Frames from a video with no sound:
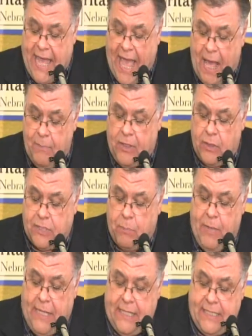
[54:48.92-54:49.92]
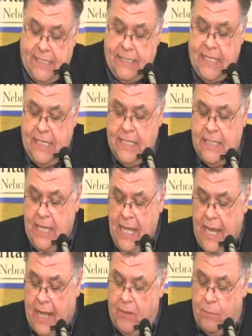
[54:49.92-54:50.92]
out because the pit is sin
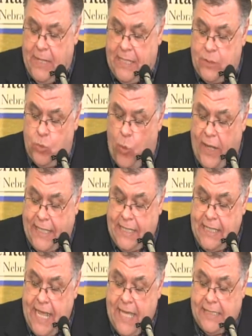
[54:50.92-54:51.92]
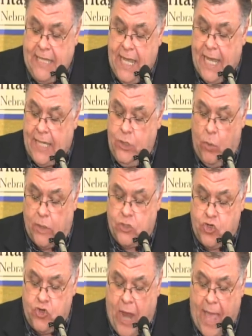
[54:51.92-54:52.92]
and the pit is wickedness and you are
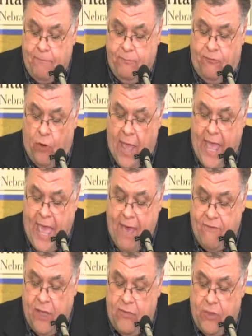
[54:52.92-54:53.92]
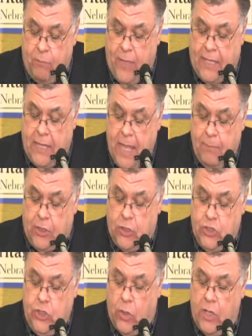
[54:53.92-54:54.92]
trapped forever in the pit
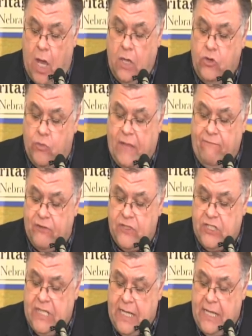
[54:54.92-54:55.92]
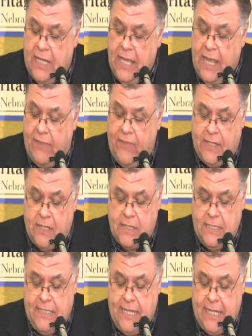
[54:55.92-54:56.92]
because you are an ungrateful sinner and they
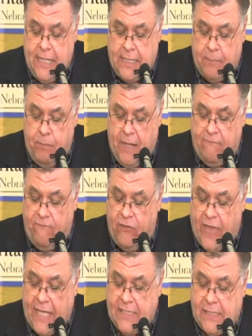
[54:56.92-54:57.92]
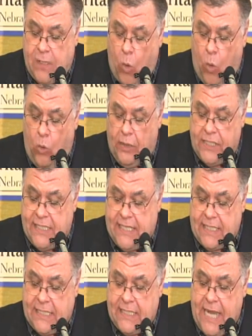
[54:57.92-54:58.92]
done digged a pit for thy soul and
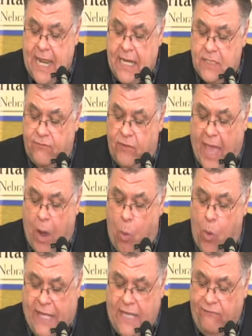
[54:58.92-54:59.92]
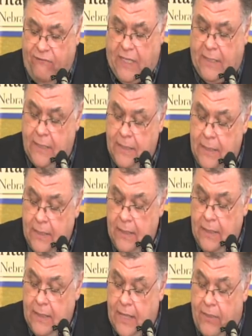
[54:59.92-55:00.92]
set snares for thy wicked feet.
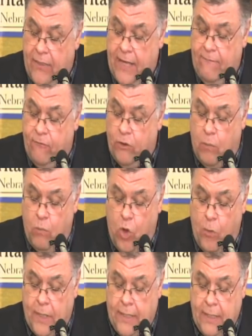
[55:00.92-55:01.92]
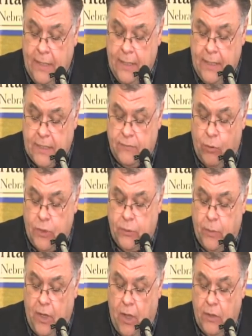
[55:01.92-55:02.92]
And then for a moment his voice
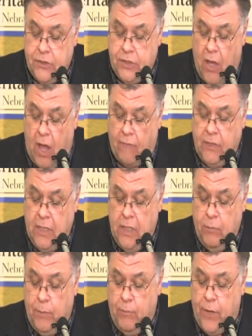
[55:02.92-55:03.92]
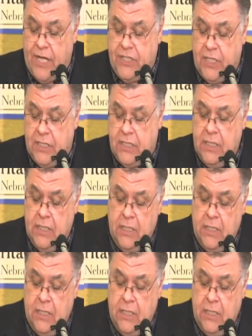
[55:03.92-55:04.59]
went all soft, but precious